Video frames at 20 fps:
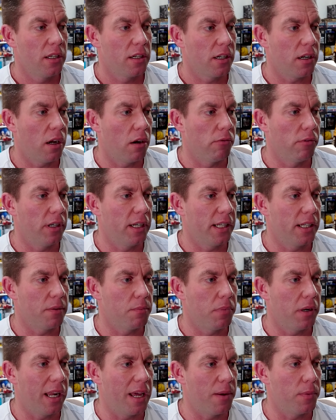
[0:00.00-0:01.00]
Can't really
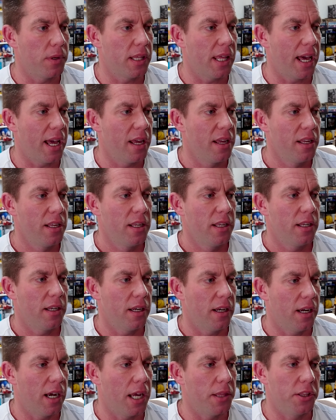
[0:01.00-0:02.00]
complain with that.
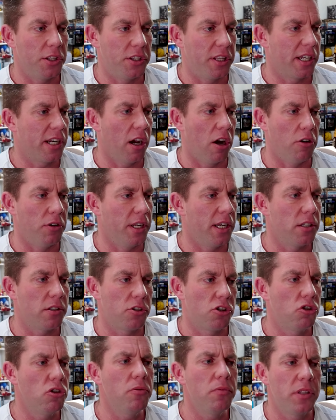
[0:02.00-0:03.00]
And the decoding
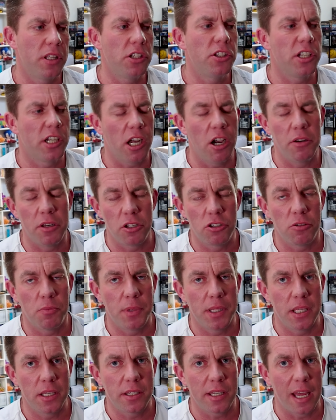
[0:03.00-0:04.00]
should
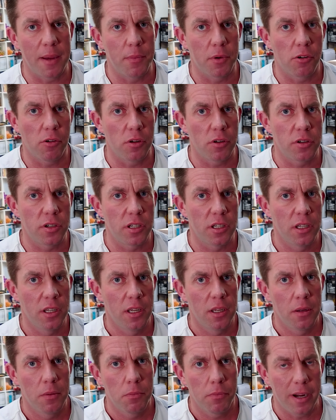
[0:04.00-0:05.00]
be the same across
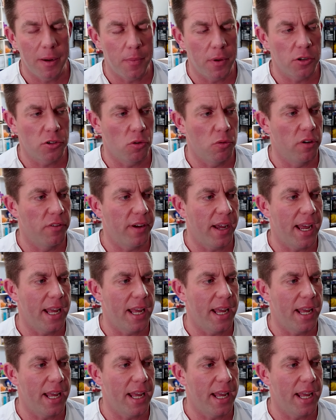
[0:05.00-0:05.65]
pretty much all of our